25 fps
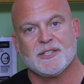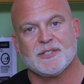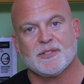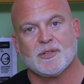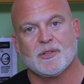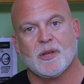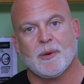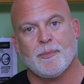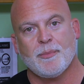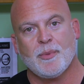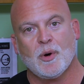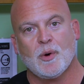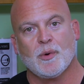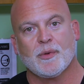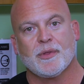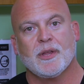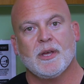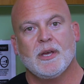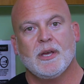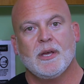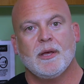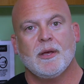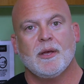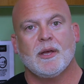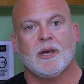so that both
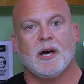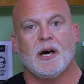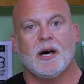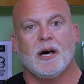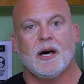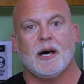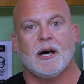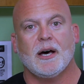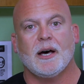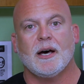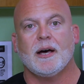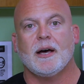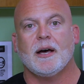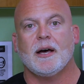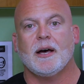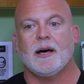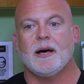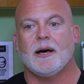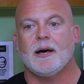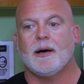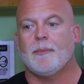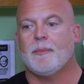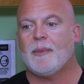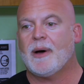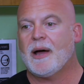
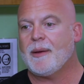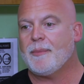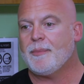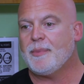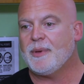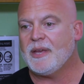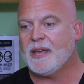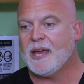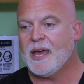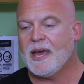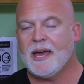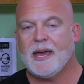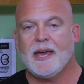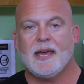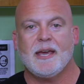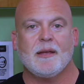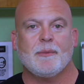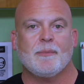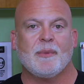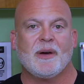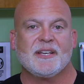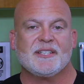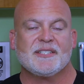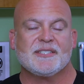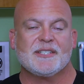my PA and
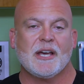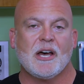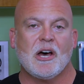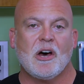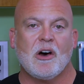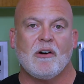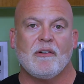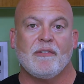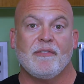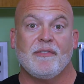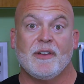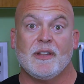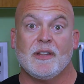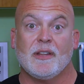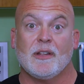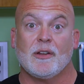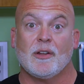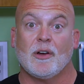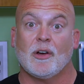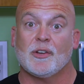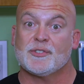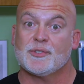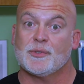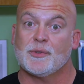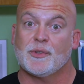myself, and then
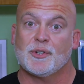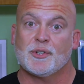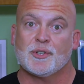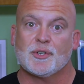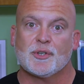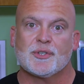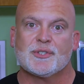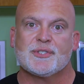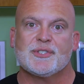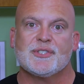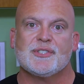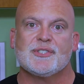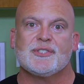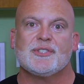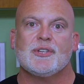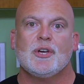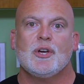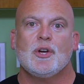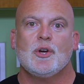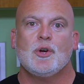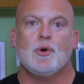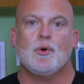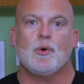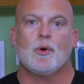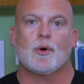also the nurses
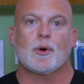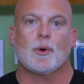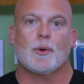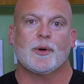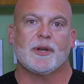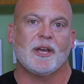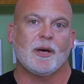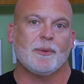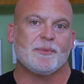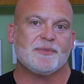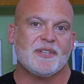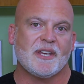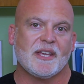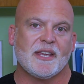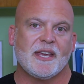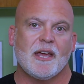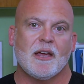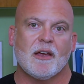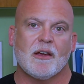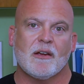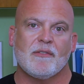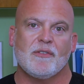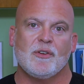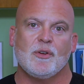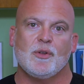who are going to help take
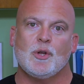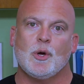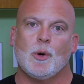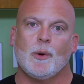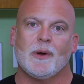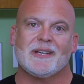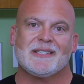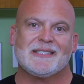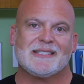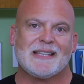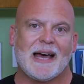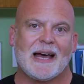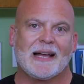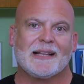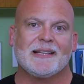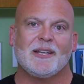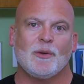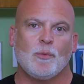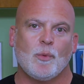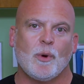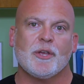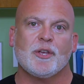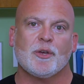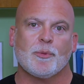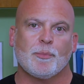care of you, know exactly
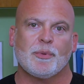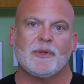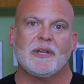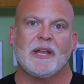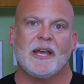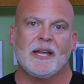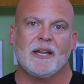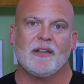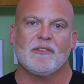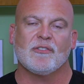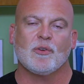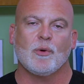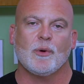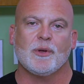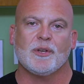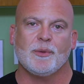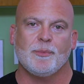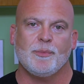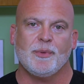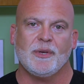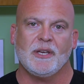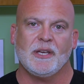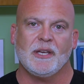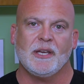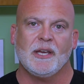what your plan is going to
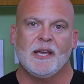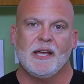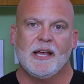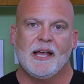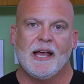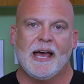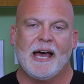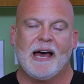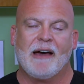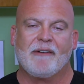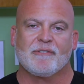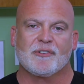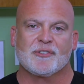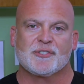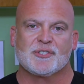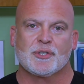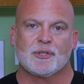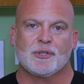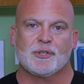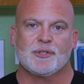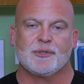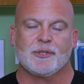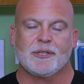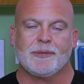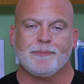be after
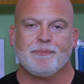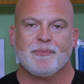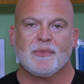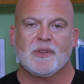surgery.